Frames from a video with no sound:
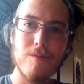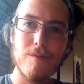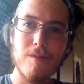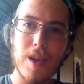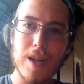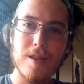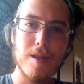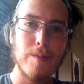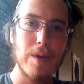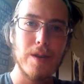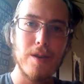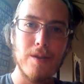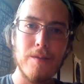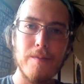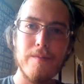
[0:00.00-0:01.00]
nice to meet
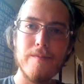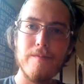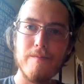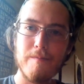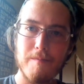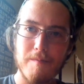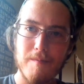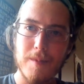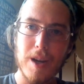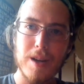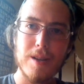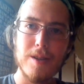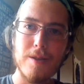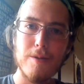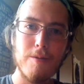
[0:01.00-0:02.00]
you.
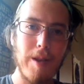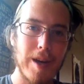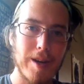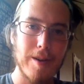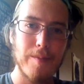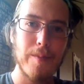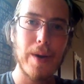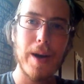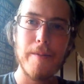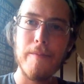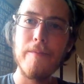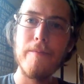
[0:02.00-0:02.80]
Talk to you later. Bye.